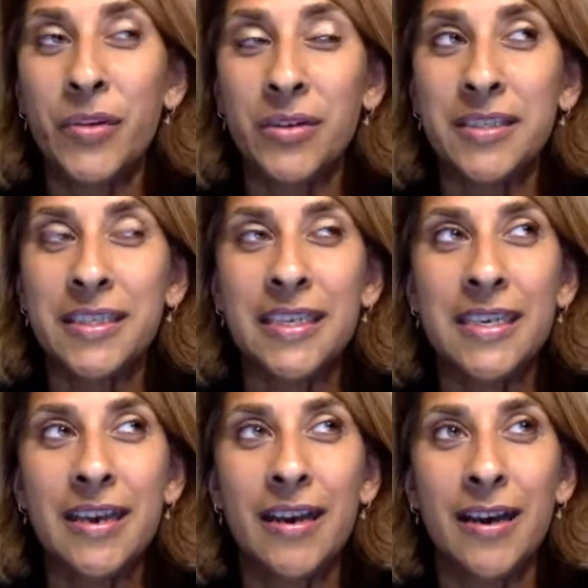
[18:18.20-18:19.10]

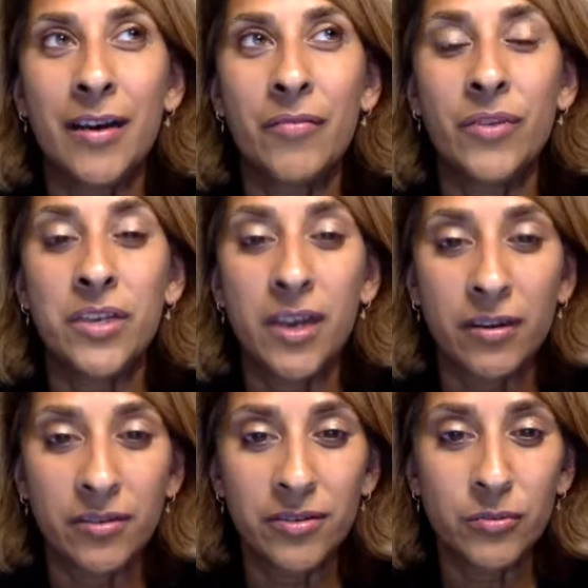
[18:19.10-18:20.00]
City.
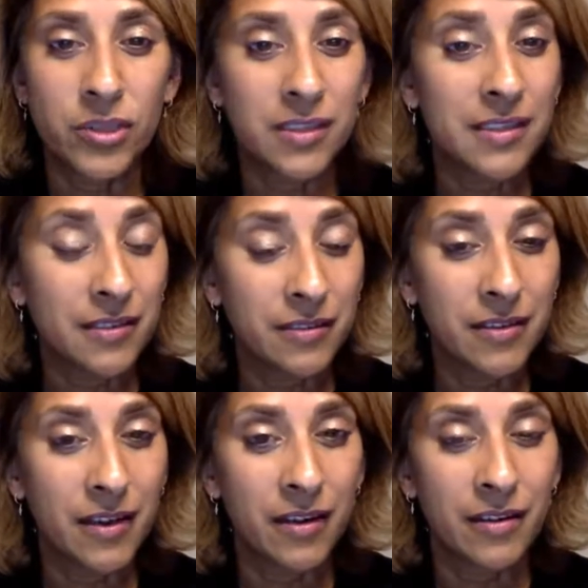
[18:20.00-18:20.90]
Vinieros, which is still
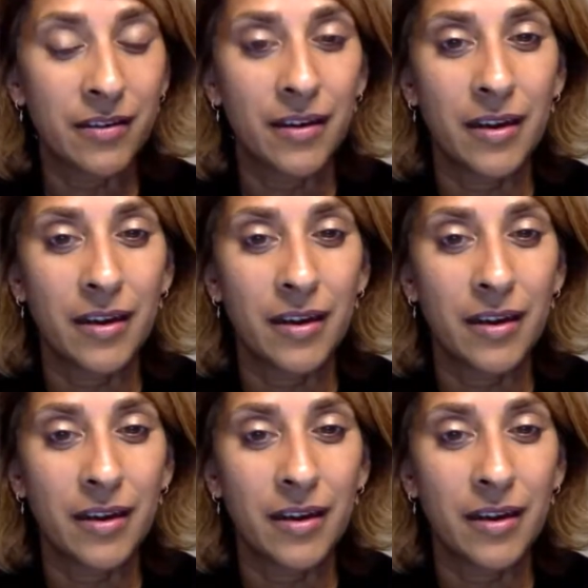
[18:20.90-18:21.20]
there.